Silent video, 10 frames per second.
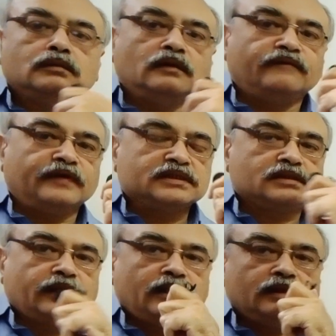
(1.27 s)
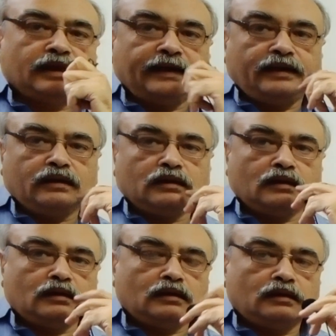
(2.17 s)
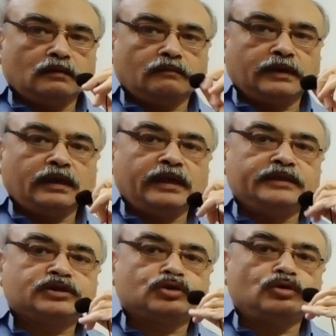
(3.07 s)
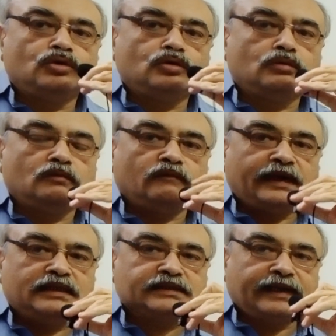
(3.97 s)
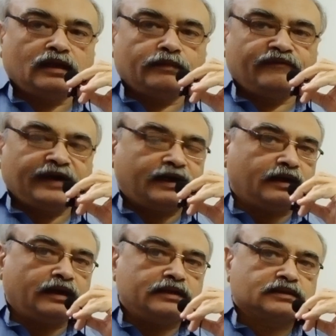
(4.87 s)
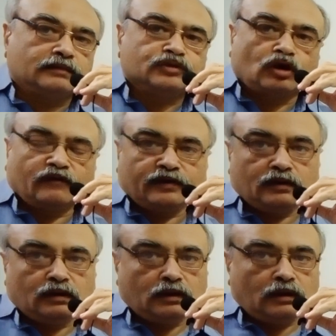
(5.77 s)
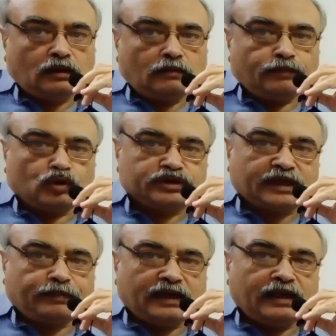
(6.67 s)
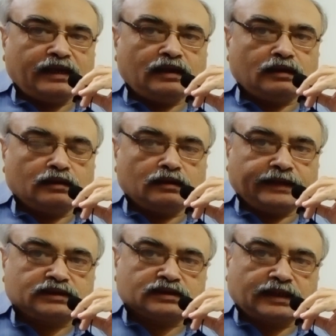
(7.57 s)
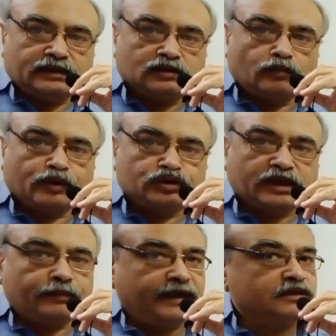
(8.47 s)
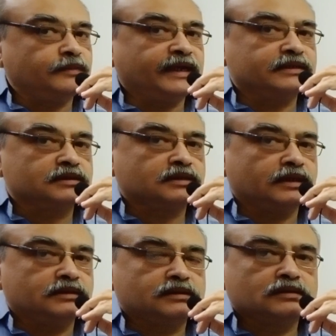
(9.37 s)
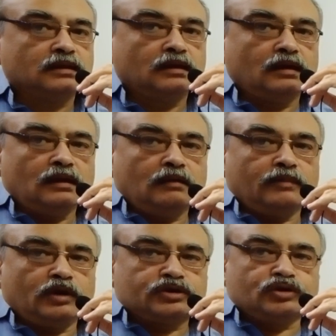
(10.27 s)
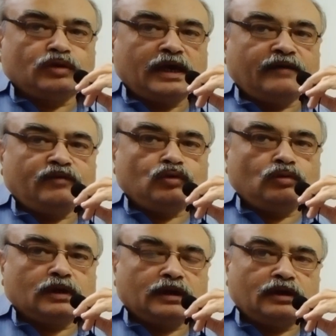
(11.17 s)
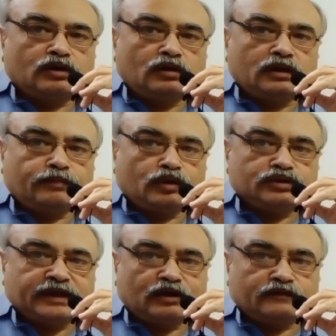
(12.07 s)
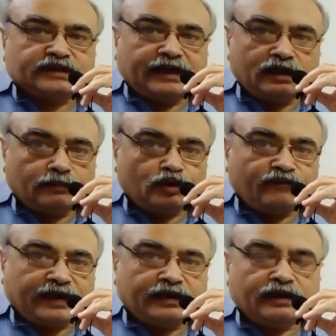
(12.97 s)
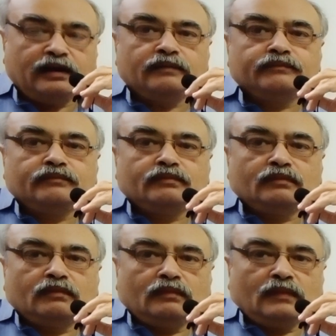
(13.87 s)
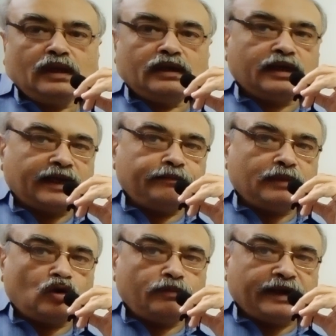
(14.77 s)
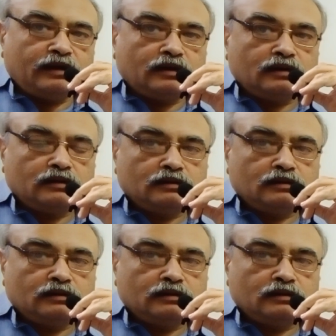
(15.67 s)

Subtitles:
The first thing that one needs to do while setting up a factory is some sort of a project planning exercise or project management exercise, because you have to control the project of setting up your factory in a time bound manner.